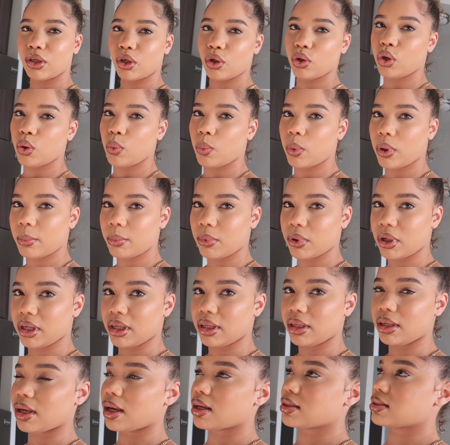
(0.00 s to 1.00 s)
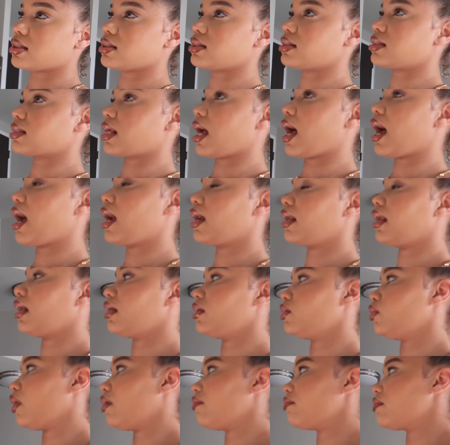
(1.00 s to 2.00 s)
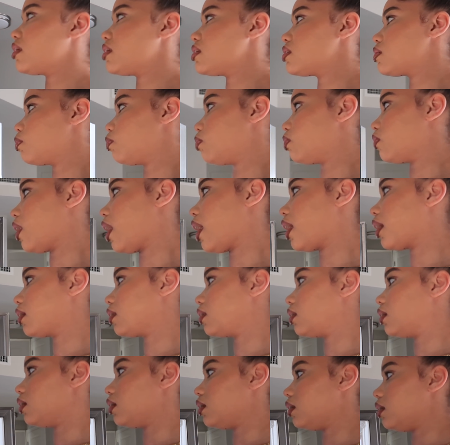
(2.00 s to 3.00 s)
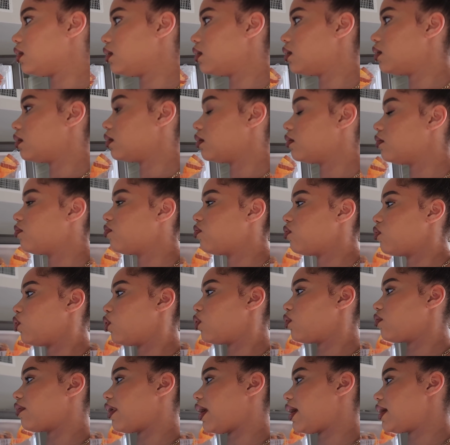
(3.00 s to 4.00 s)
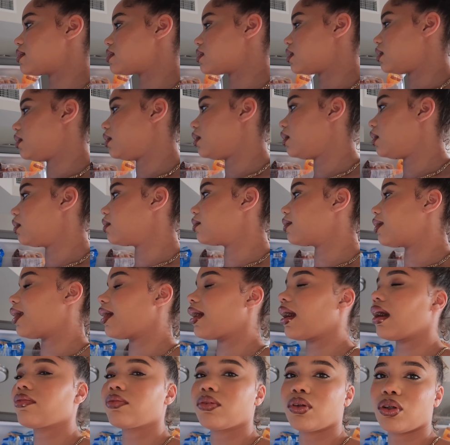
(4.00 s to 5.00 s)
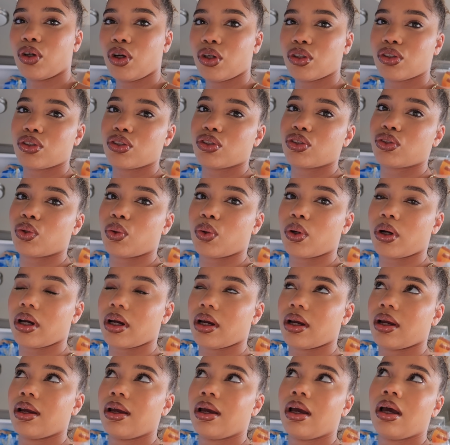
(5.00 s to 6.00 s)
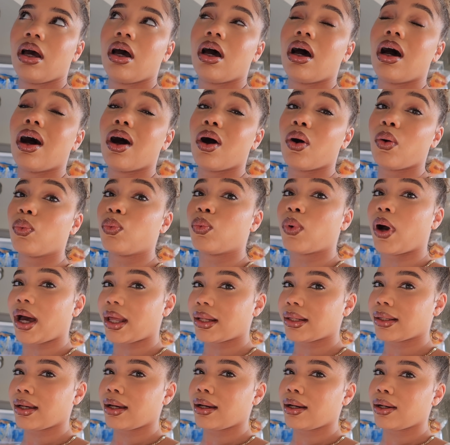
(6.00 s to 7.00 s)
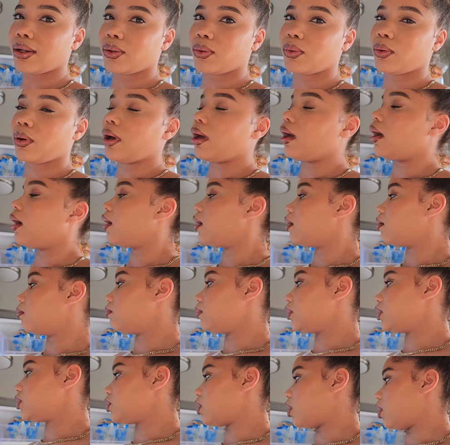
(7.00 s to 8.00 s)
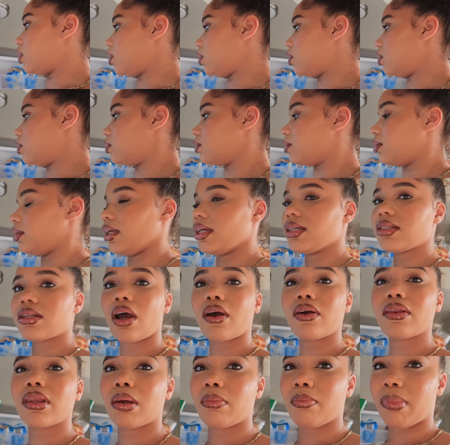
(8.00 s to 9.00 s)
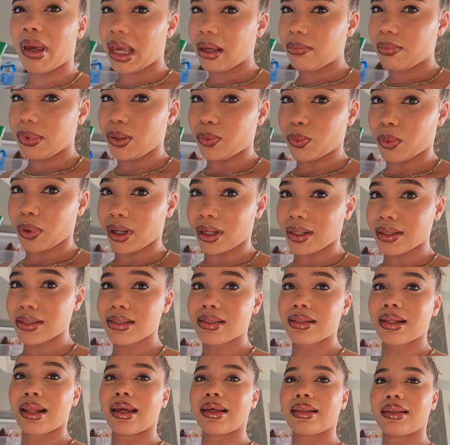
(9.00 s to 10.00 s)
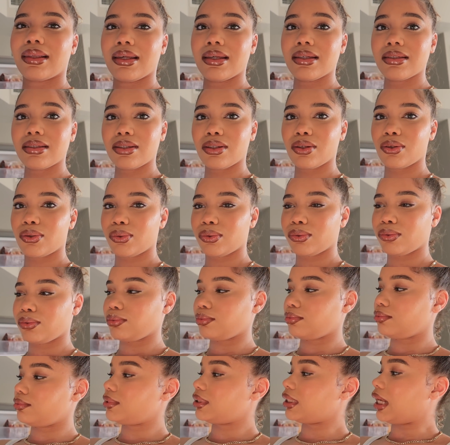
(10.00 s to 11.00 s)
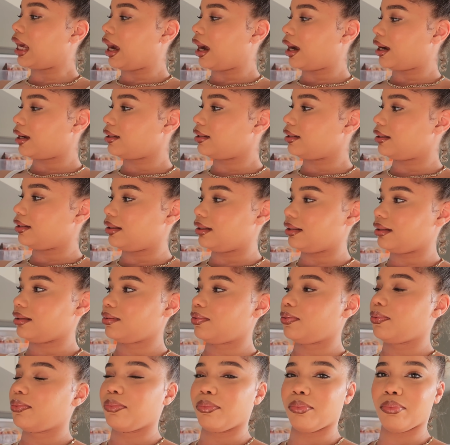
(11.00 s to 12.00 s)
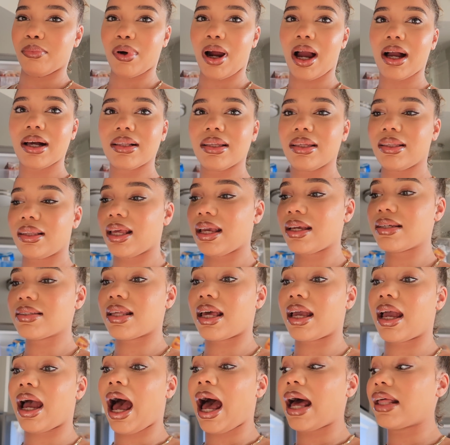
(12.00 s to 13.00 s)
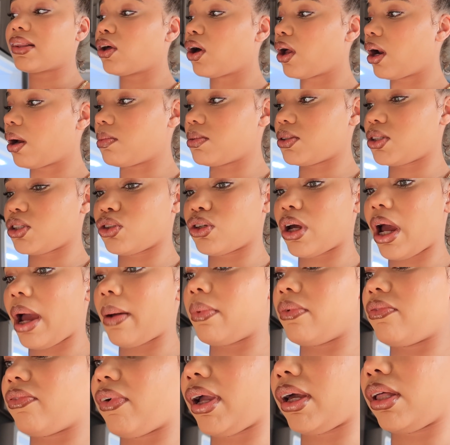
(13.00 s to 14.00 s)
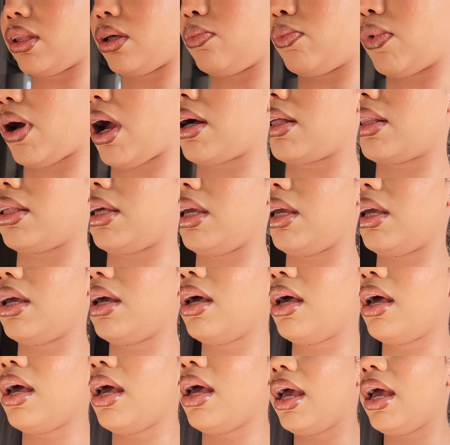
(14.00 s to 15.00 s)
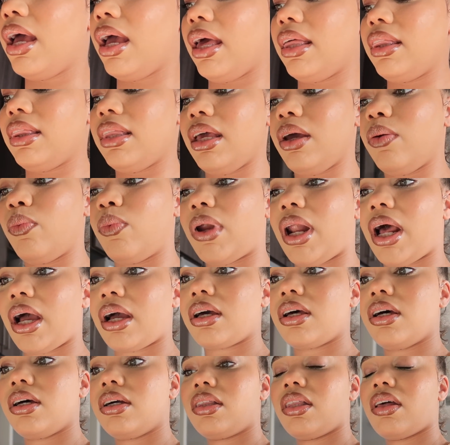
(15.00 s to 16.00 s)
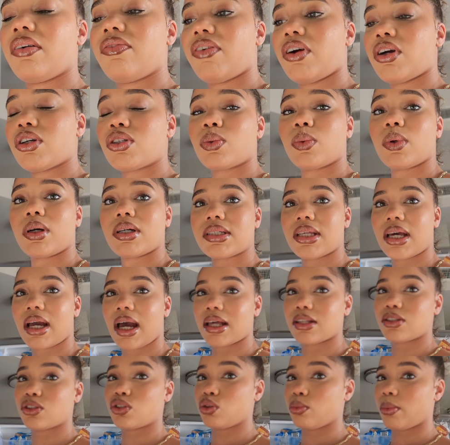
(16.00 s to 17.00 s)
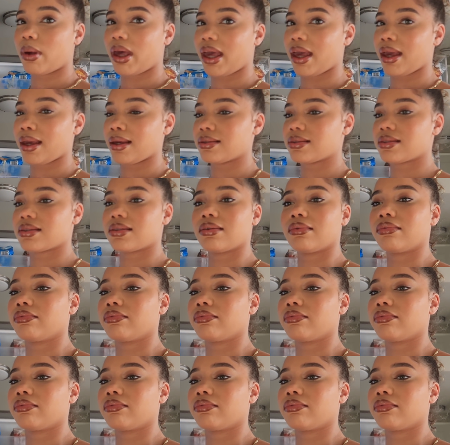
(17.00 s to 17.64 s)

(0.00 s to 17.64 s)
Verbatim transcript: don't know what I'm gonna eat as a side. I do have these broccoli florets in here that I got from the grocery store a while ago but y'all these are the baby ones like these little tiny broccoli things like i thought i was just grabbing regular broccoli and then when i cooked the first one because i got two bags